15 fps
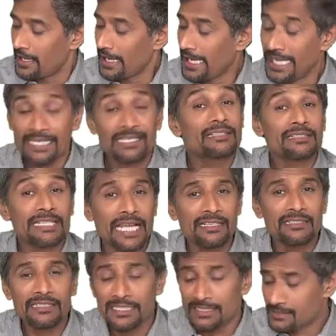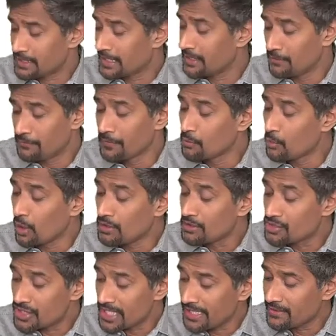And candidates can, if you
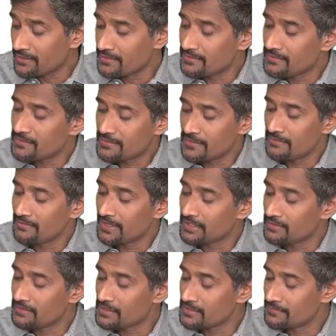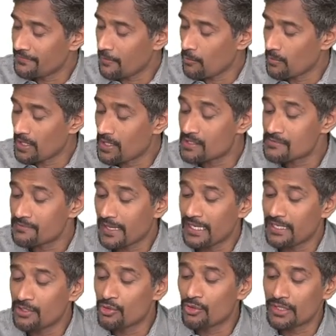want, check this, whether this formula is
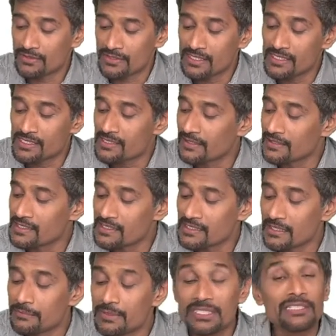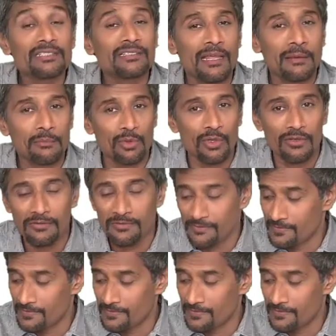valid. You can, since a limited number of